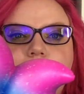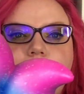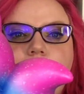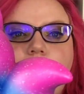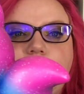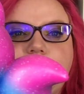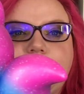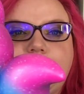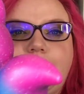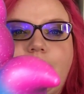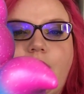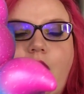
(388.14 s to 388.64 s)

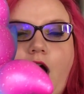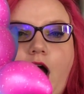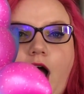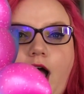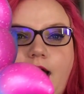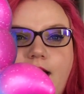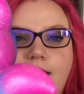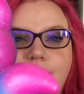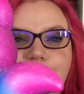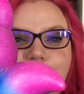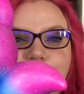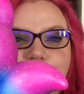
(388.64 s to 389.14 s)
my
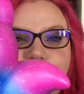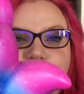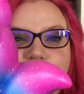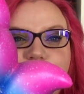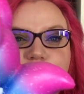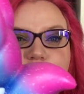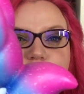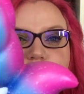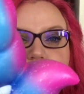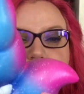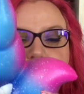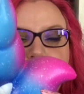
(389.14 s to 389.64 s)
gosh,
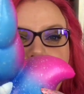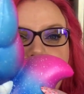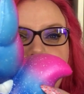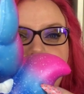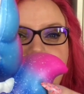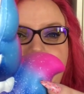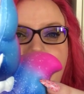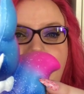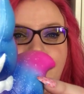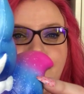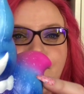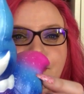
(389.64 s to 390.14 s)

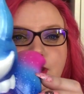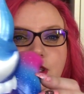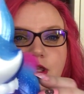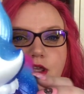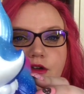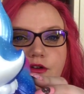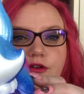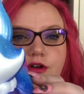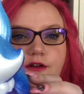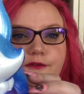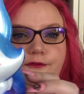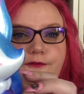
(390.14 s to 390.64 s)
look how
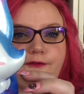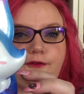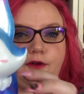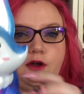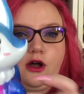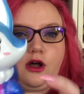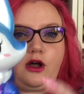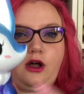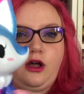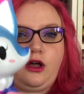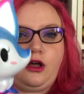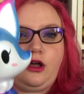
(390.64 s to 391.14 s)

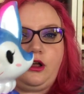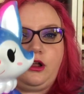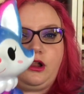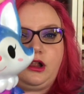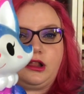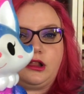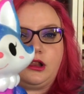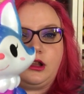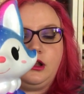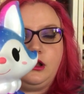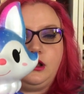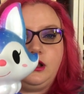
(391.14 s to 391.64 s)

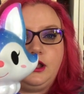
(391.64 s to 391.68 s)
beautiful.